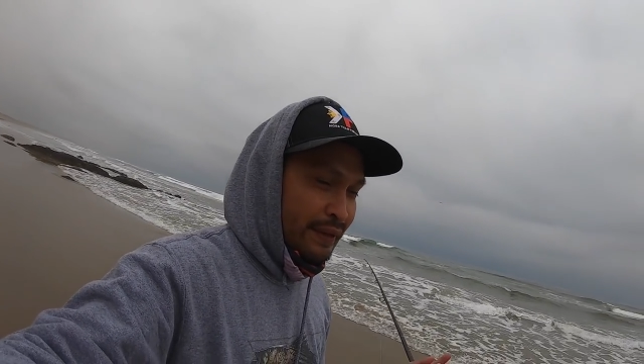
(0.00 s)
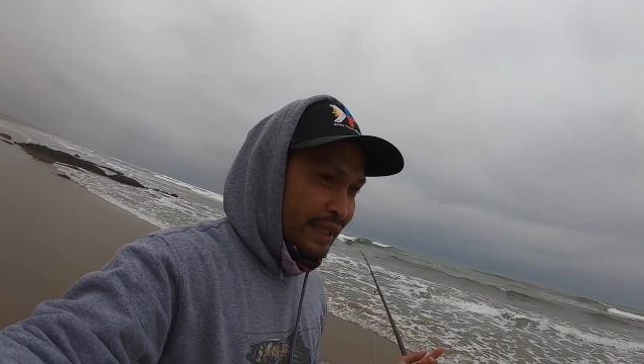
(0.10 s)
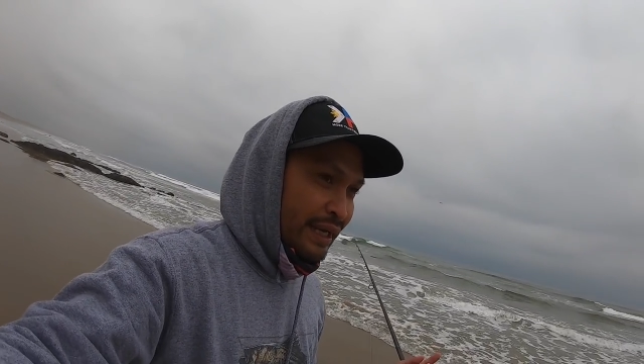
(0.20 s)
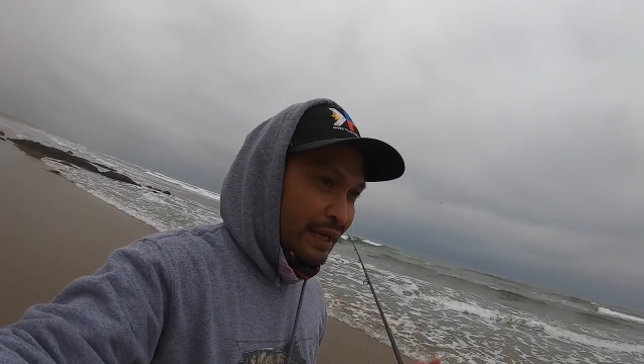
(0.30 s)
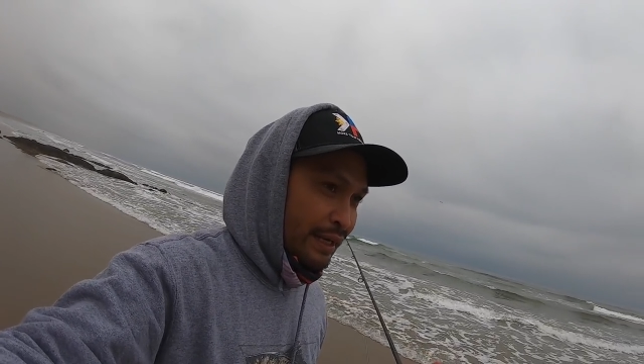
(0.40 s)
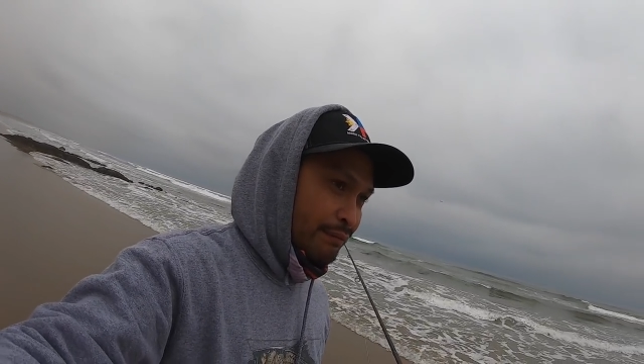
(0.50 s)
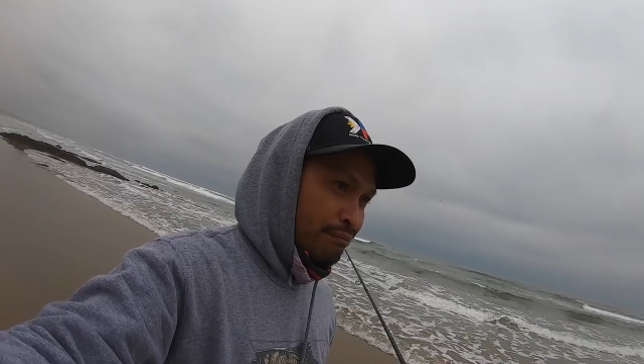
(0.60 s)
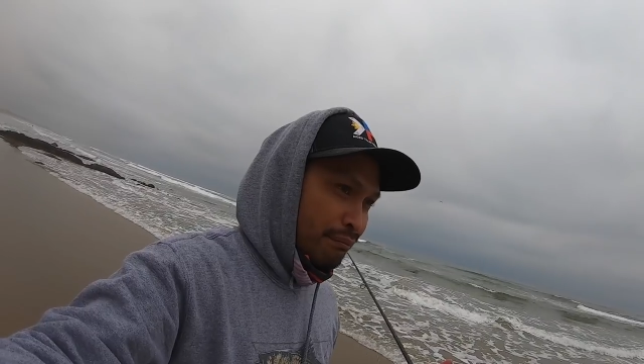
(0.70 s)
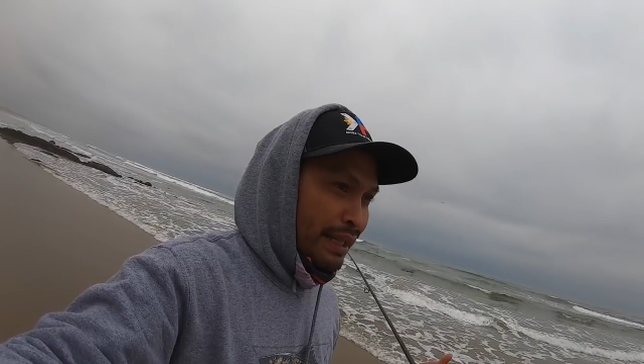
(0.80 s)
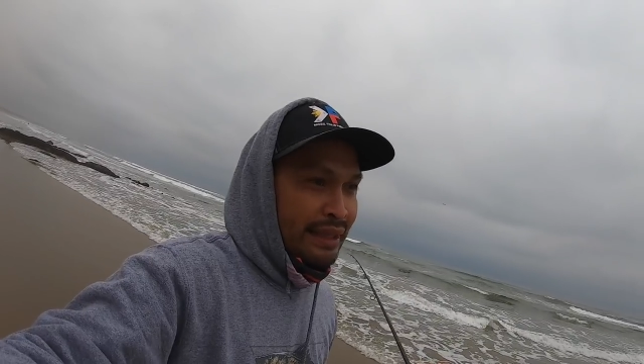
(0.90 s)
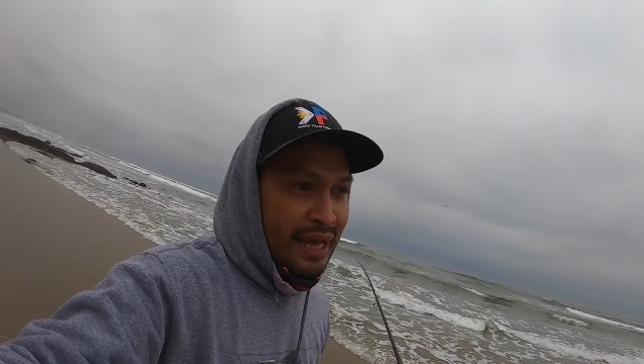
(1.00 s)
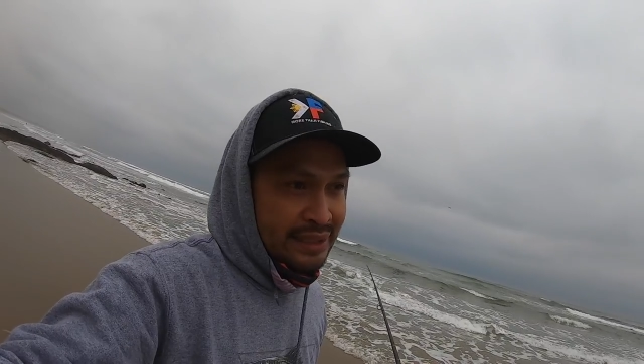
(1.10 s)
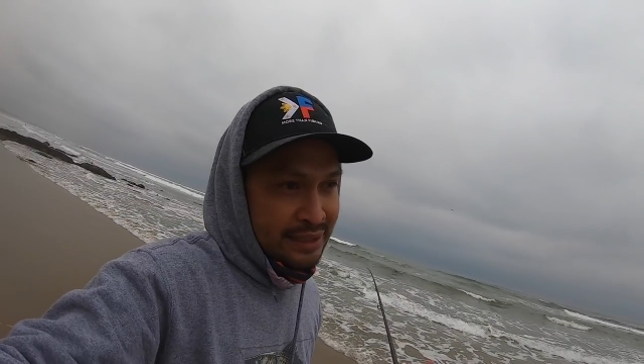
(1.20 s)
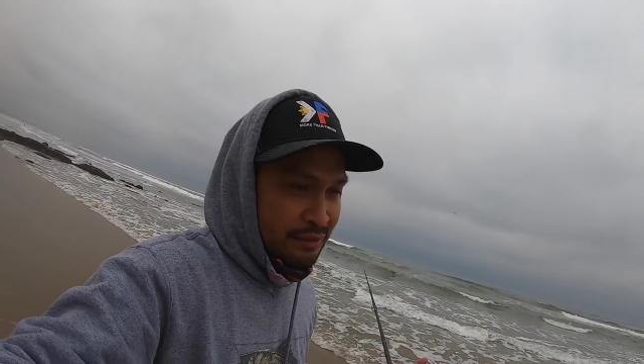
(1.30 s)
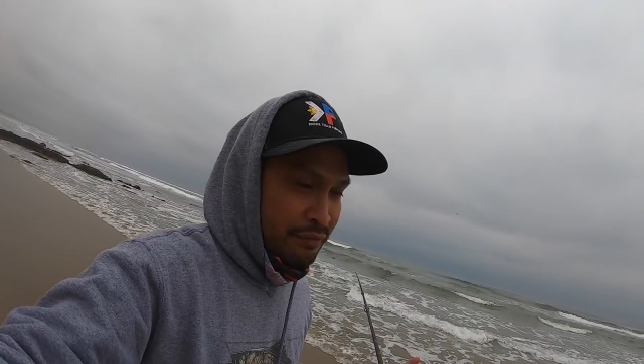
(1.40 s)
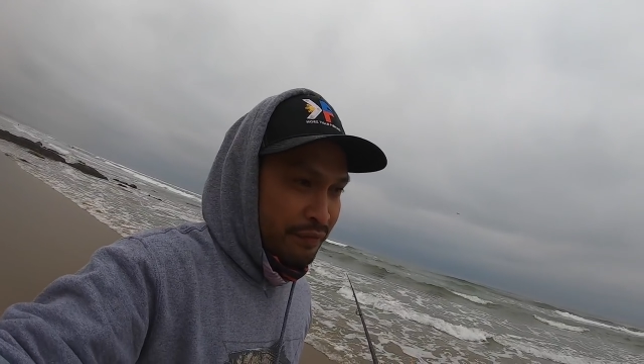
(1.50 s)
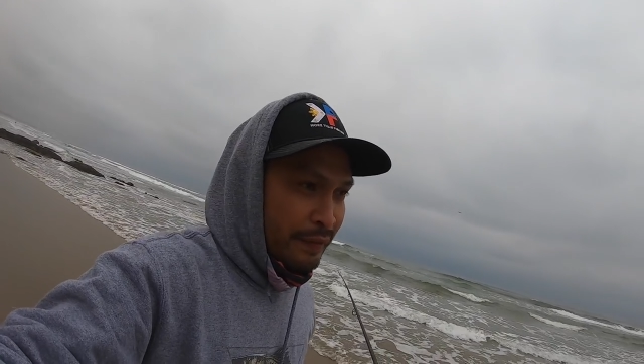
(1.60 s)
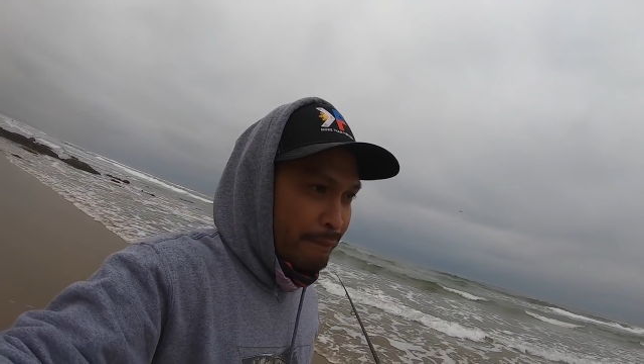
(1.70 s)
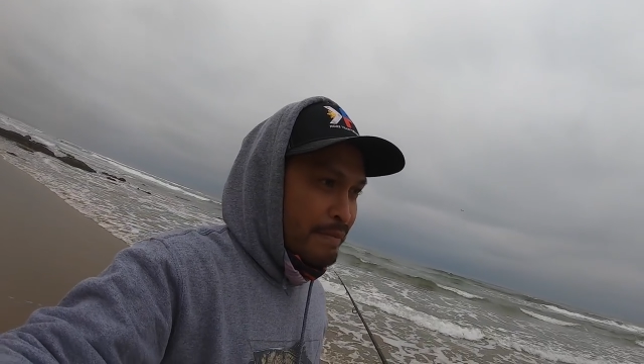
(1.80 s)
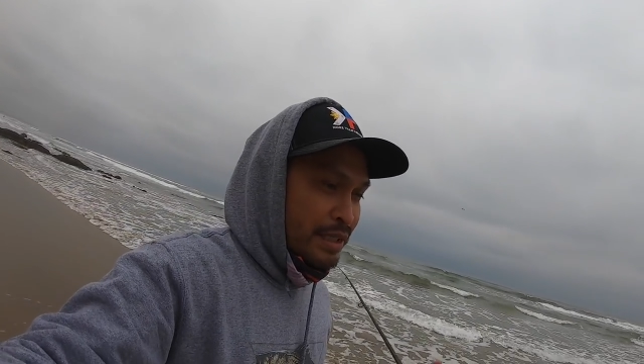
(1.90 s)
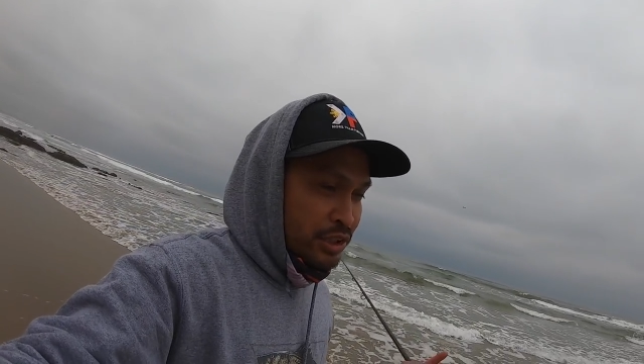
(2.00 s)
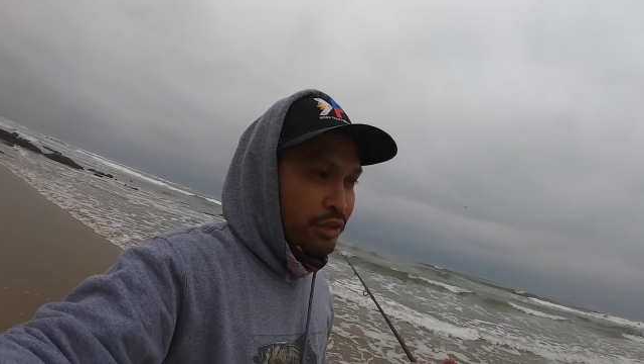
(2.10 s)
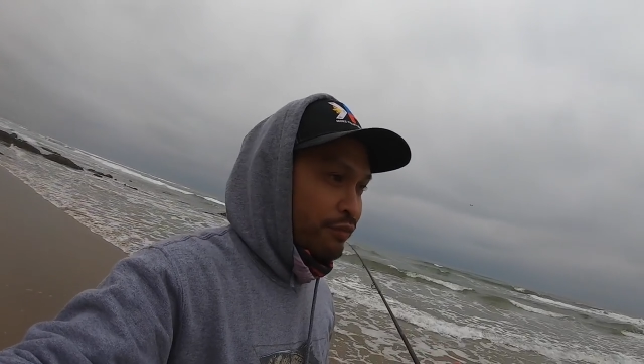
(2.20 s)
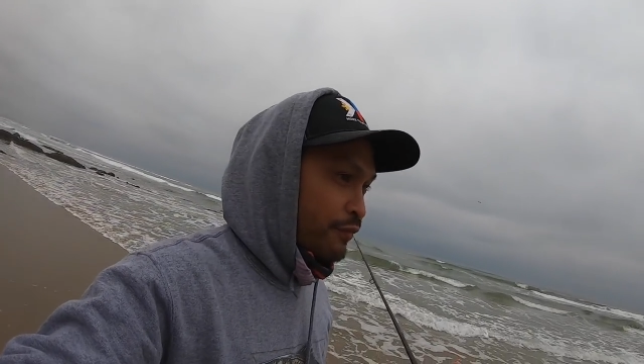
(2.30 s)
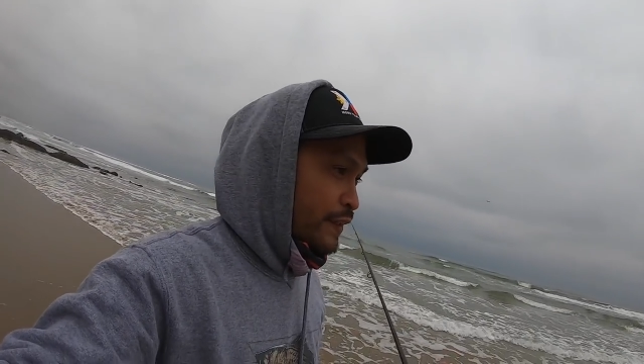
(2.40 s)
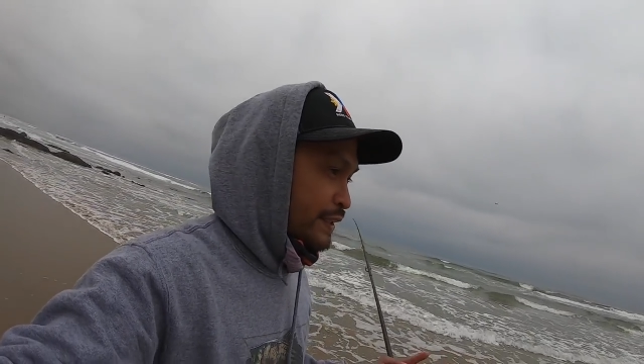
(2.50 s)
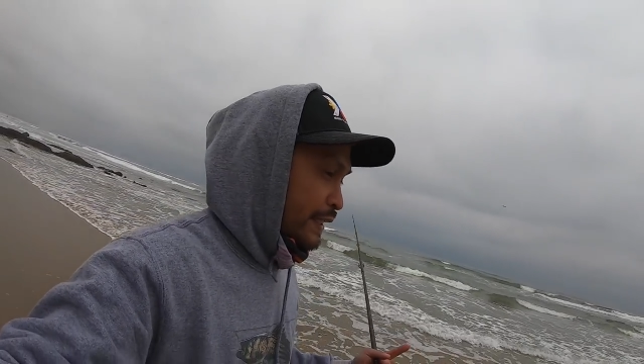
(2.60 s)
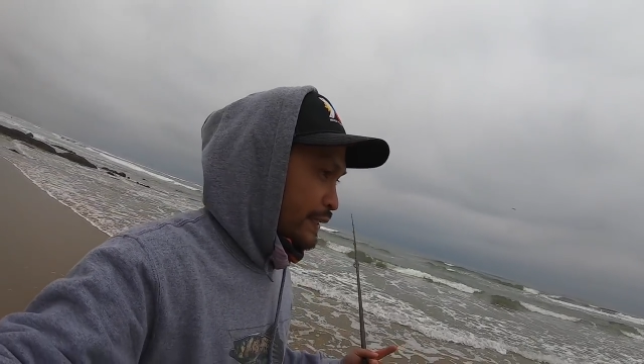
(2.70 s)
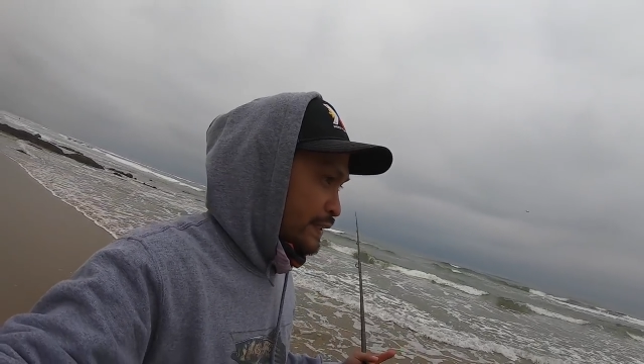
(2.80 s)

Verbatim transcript: that my last surf fishing.